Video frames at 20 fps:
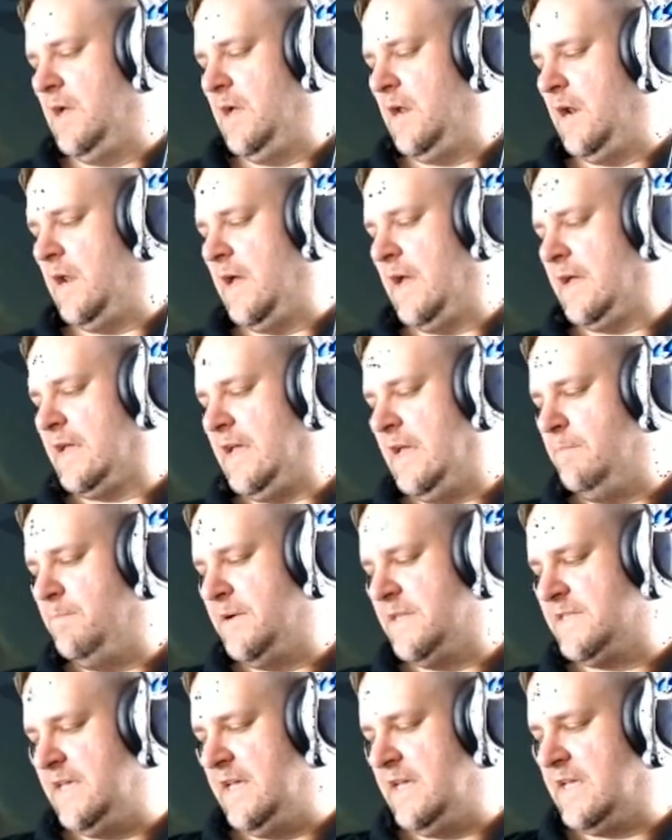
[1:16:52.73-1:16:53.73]
Like, in
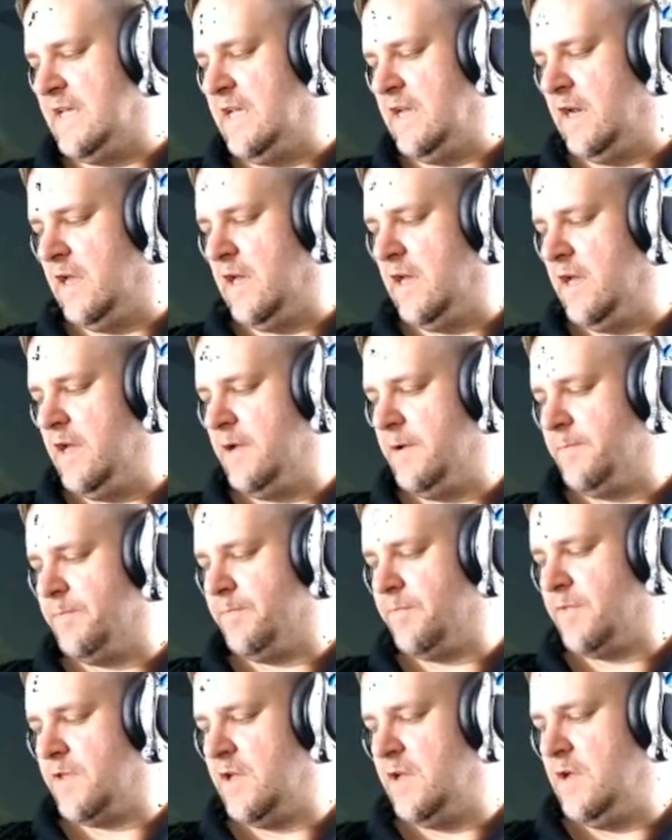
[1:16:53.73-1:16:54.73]
particular,
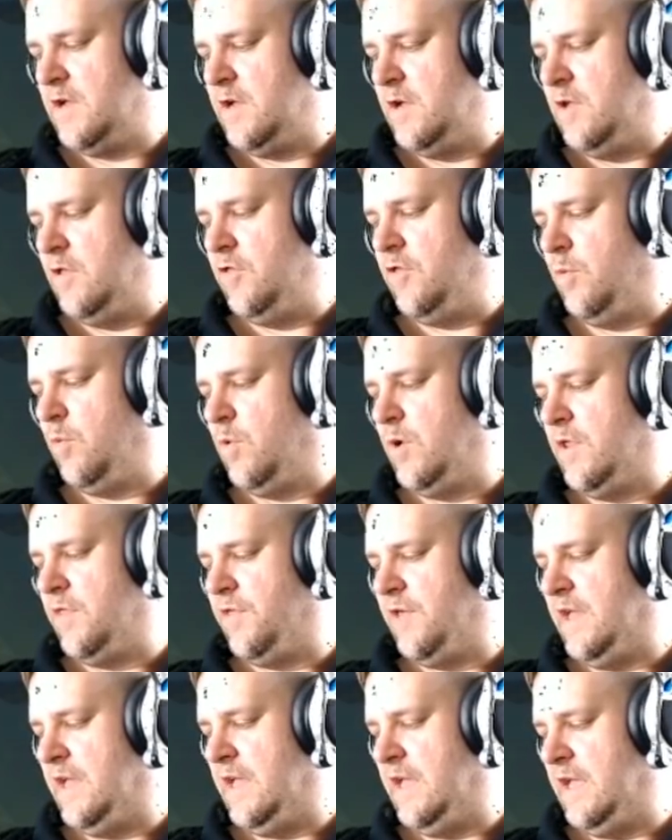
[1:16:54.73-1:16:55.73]
there were
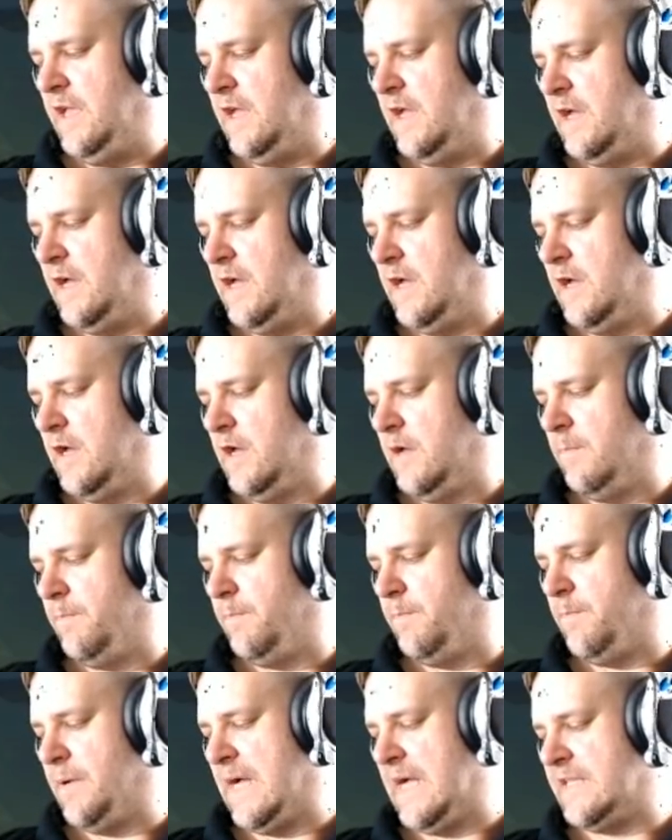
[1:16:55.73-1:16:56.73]
the
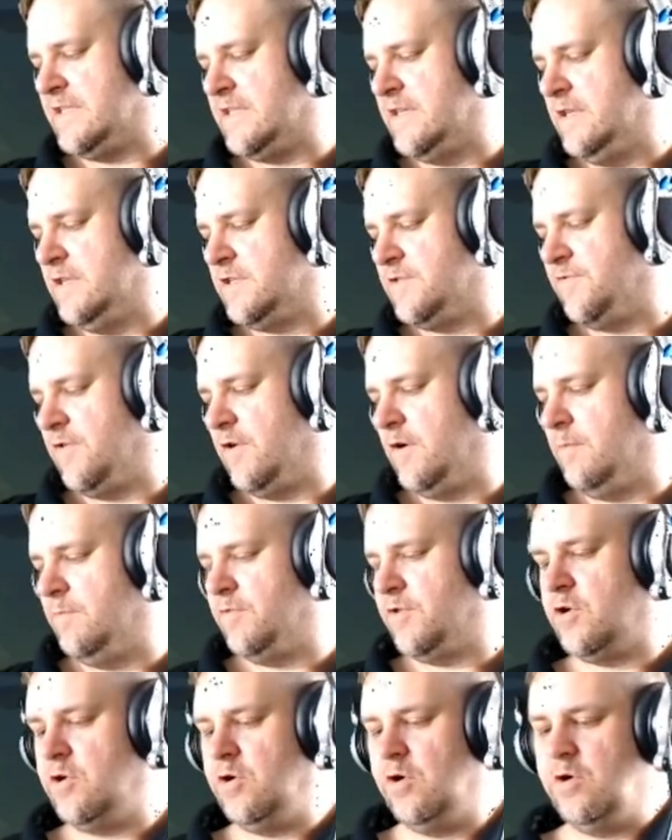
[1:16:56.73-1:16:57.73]
patterns from
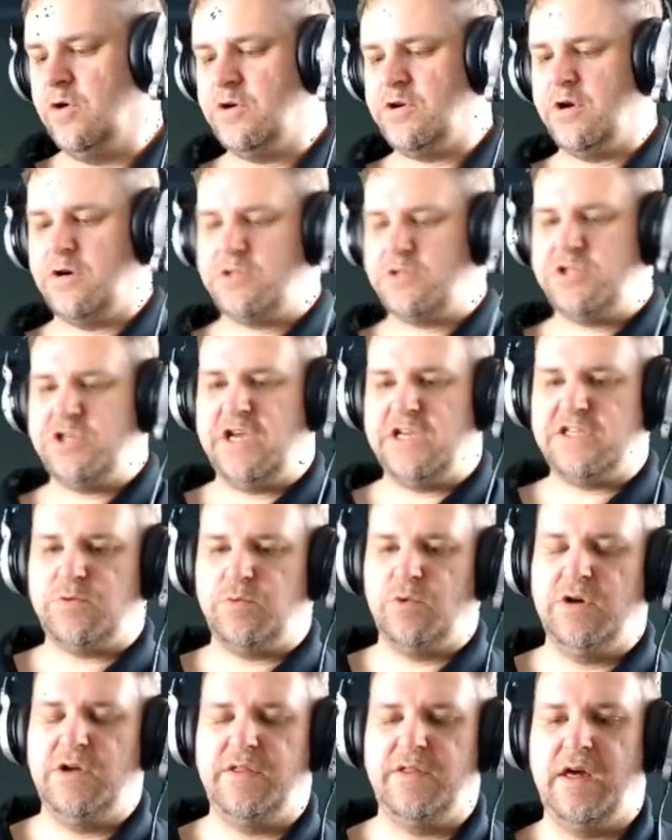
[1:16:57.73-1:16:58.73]
the Gordok chest,
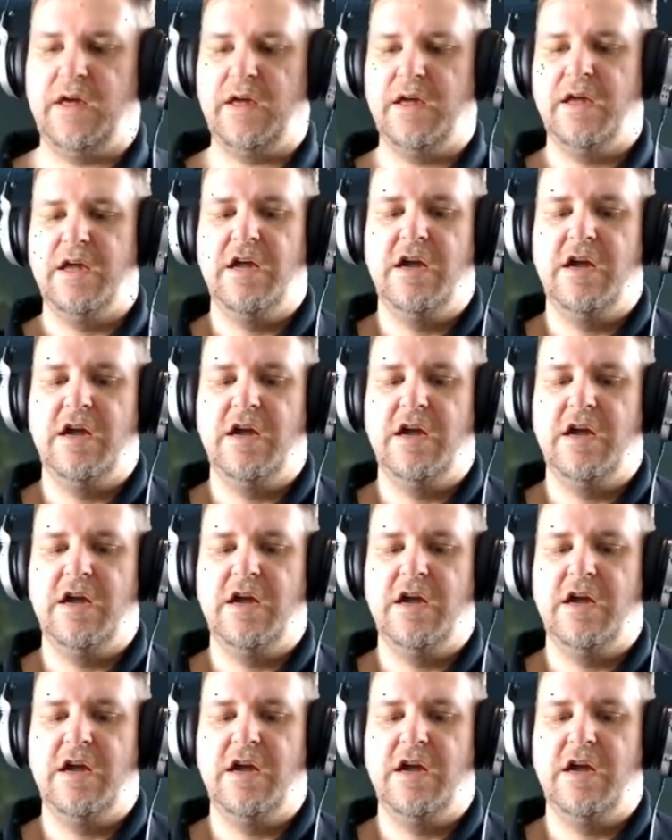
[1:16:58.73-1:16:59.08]
weren't there?